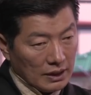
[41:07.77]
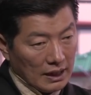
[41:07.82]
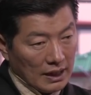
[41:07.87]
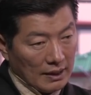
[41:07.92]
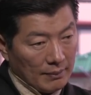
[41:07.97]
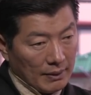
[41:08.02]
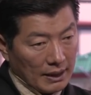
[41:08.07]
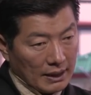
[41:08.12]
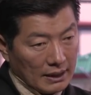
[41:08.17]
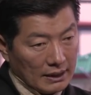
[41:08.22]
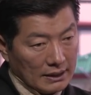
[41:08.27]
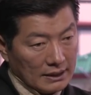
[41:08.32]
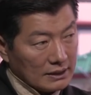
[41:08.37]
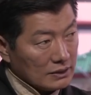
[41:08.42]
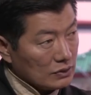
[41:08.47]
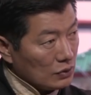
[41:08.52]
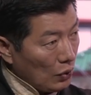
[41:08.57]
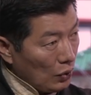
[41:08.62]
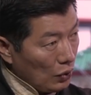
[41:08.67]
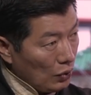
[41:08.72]
and my
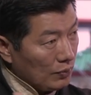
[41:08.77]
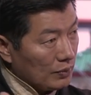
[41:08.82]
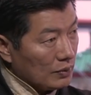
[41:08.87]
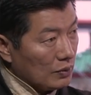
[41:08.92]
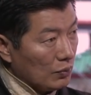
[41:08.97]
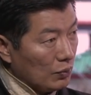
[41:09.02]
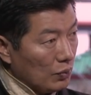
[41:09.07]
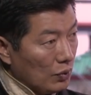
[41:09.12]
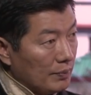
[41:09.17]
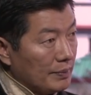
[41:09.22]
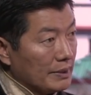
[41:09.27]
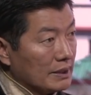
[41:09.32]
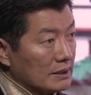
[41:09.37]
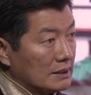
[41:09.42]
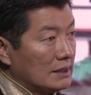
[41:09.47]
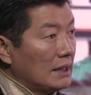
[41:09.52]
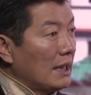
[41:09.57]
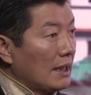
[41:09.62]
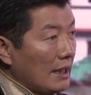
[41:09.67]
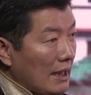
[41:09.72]
colleagues all over the world, because
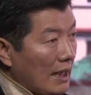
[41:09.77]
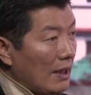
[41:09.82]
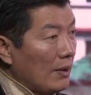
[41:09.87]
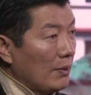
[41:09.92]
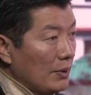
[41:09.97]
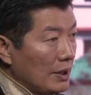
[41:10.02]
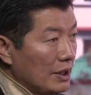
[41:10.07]
there are now